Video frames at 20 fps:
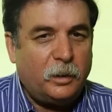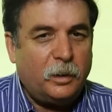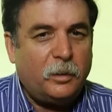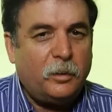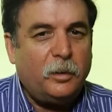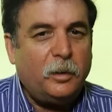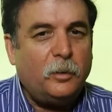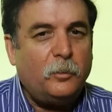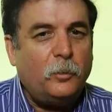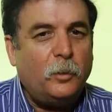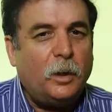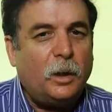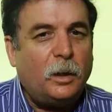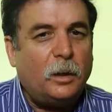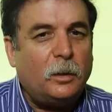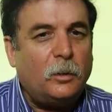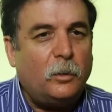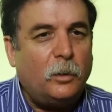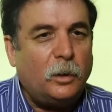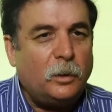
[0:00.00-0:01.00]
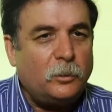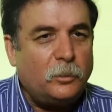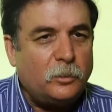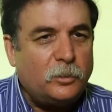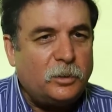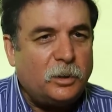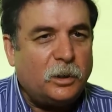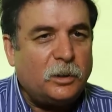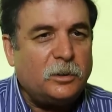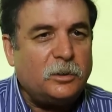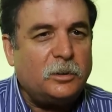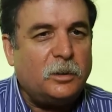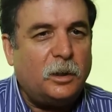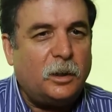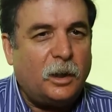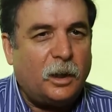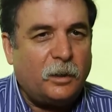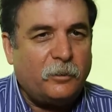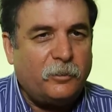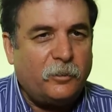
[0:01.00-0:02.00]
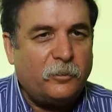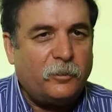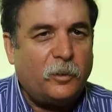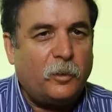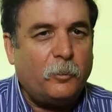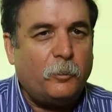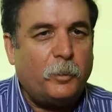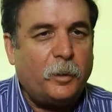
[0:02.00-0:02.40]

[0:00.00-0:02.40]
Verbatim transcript: I think we are going to change the life of our